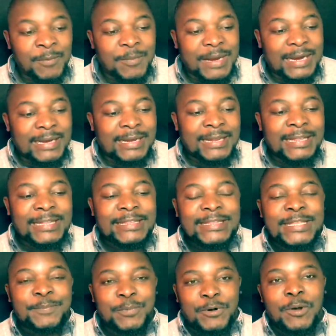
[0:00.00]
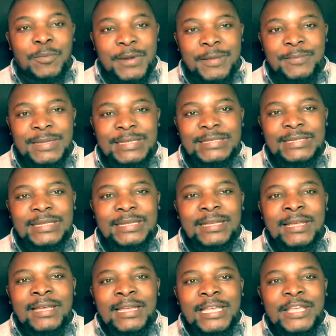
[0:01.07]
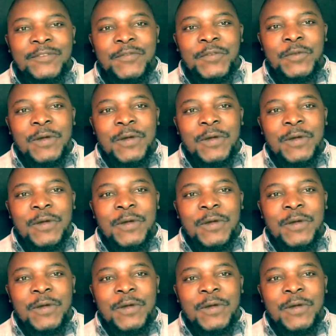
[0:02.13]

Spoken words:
But the problem is if